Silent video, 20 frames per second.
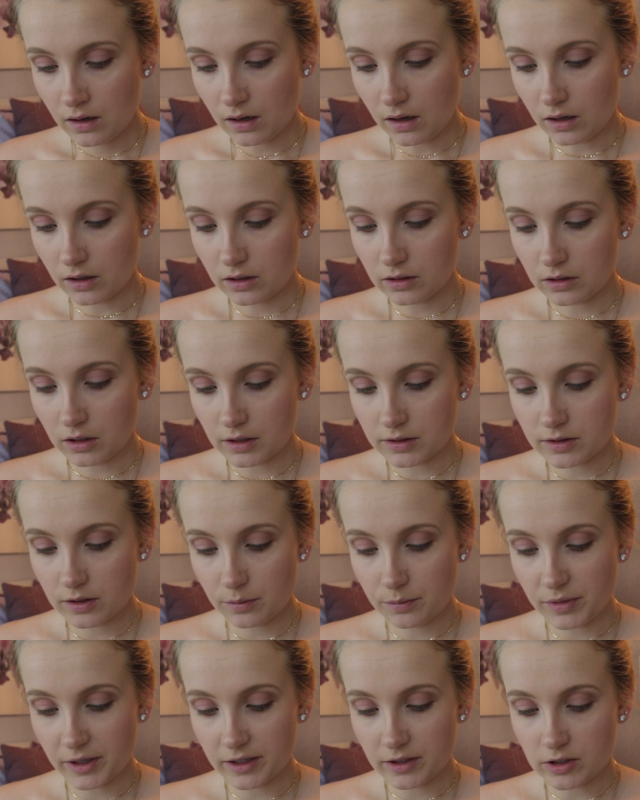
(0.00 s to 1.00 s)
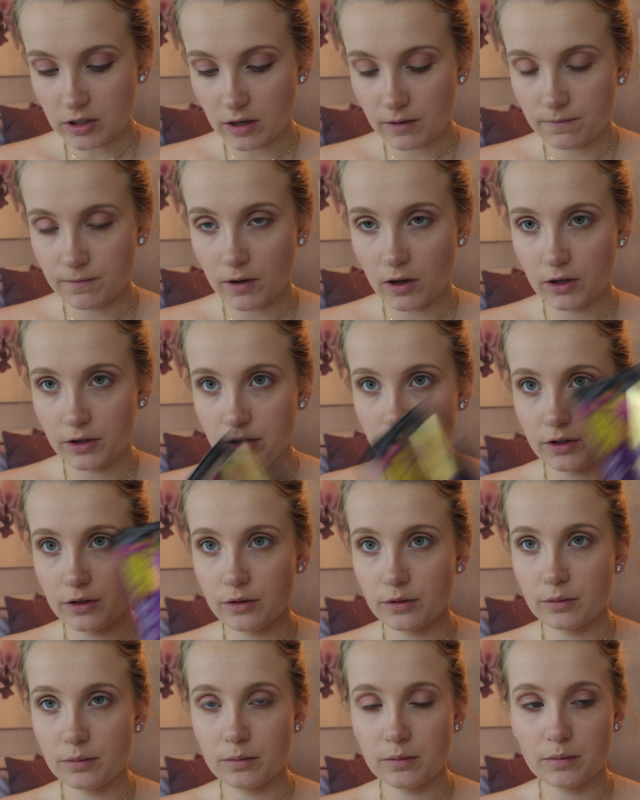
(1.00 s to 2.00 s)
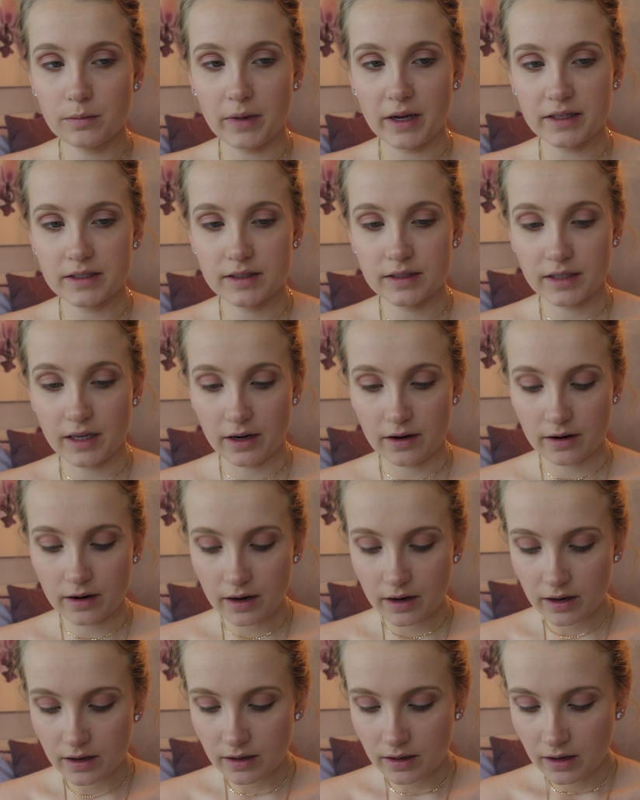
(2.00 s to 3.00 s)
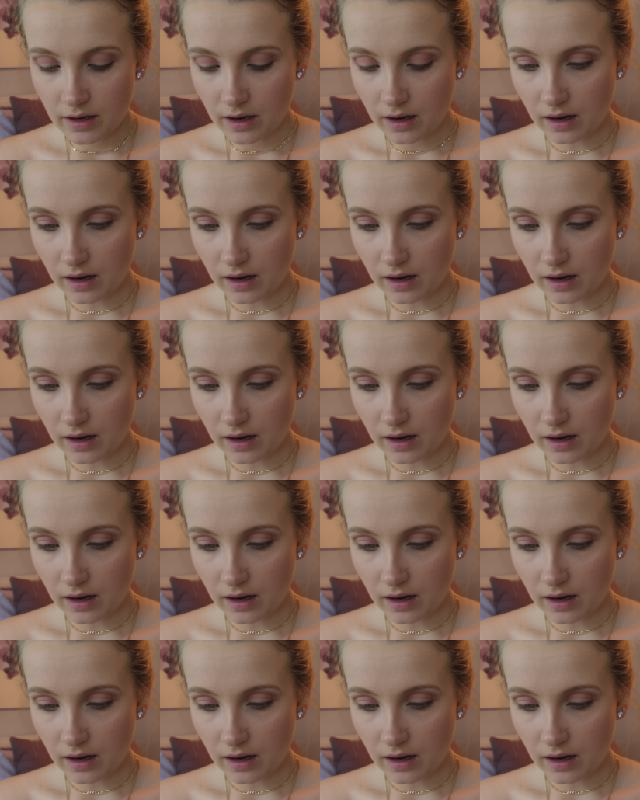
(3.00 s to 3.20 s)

Colossal Big Shot Volume Mascara.